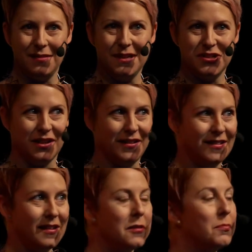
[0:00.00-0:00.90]

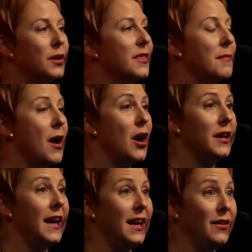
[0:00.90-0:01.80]
images, put them
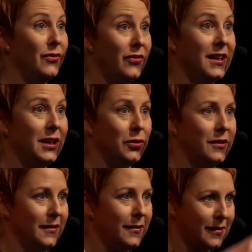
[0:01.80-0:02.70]
on a video
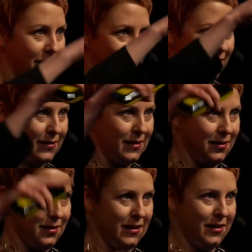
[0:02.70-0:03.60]
disc, as
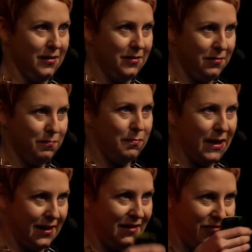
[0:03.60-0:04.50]
in the
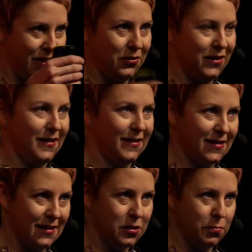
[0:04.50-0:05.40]
big video
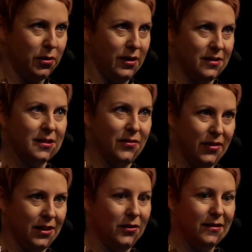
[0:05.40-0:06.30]
discs that you put into the
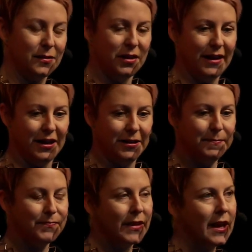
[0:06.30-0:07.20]
video disc player.
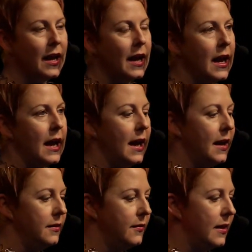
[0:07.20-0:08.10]

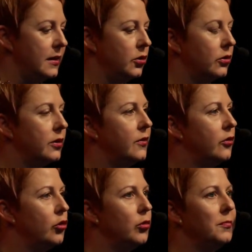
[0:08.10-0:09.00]
And then you could
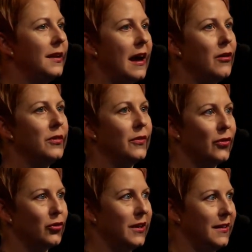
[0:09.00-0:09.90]
zoom down the
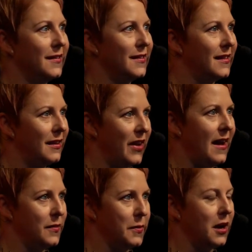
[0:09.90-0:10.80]
streets of
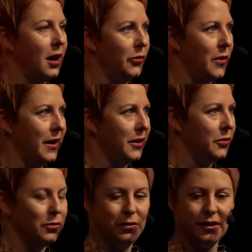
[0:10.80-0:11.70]
Aspen,
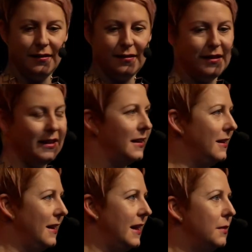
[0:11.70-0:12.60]
Colorado, sitting in
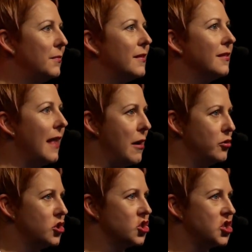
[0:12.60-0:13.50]
an Eames
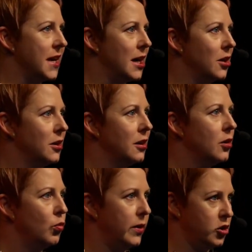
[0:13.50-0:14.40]
lounge chair
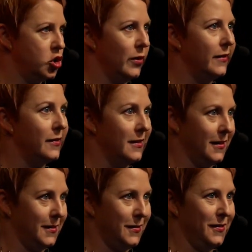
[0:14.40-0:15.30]
with
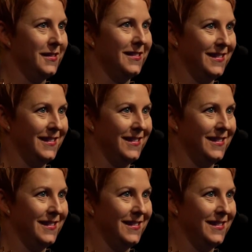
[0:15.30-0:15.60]
joysticks.